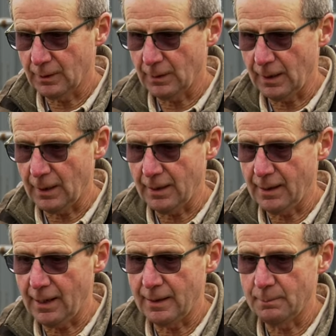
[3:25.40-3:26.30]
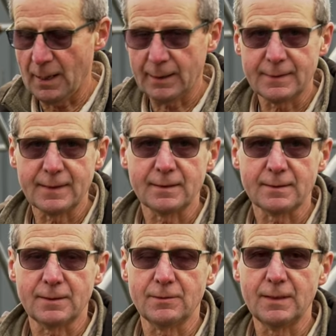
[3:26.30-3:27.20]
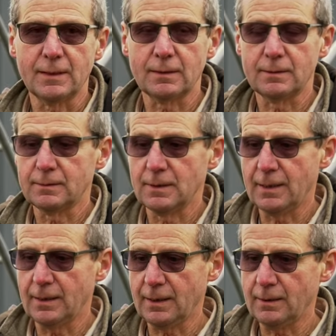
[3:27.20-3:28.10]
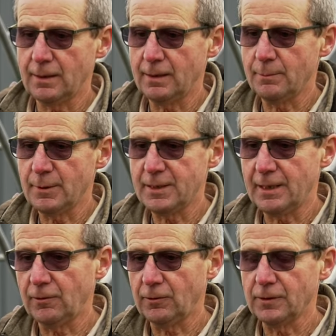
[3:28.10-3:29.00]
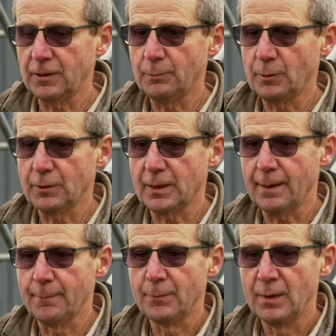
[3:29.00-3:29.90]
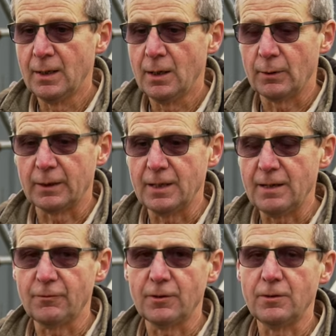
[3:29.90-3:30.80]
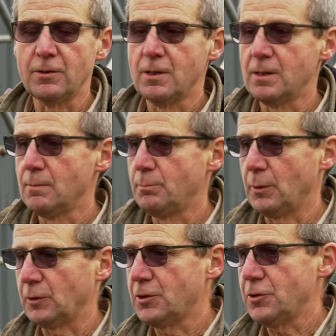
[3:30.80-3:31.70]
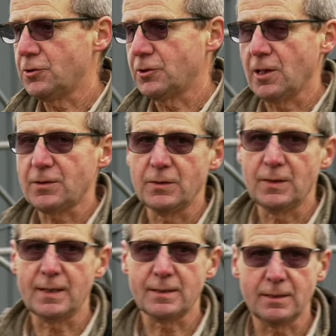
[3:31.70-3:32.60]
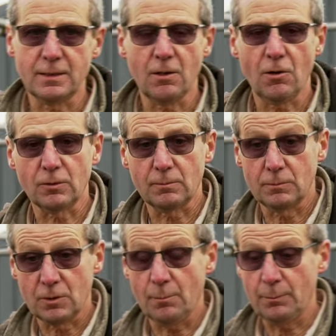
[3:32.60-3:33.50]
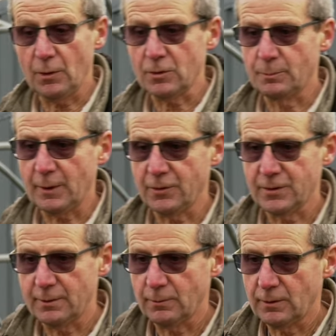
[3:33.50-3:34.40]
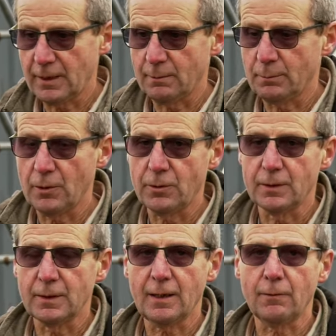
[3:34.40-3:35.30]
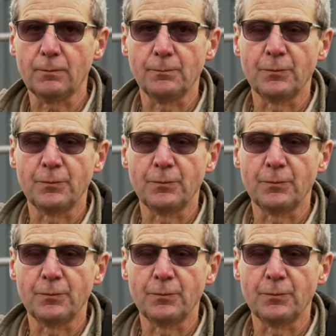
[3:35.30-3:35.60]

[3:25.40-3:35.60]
any bad things that are in the material that you put there. You can even put couch grass and things into hot compost because it will get broken down.